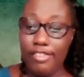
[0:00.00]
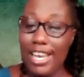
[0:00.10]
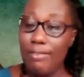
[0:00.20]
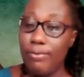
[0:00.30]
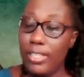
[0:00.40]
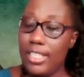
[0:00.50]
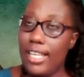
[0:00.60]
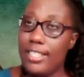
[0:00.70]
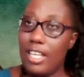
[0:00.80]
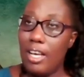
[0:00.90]

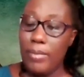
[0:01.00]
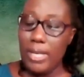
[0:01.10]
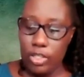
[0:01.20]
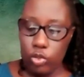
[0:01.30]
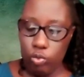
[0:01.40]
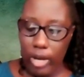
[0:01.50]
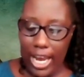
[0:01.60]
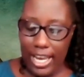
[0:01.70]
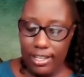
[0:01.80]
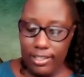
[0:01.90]
faithfulness amid
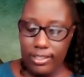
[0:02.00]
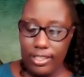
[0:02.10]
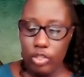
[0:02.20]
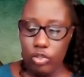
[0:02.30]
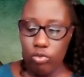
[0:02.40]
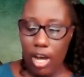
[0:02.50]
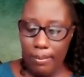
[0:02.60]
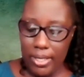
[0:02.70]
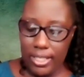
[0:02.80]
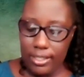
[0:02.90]
trials and
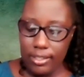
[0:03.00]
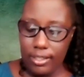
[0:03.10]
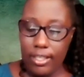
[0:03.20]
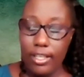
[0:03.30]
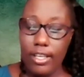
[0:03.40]
traumas?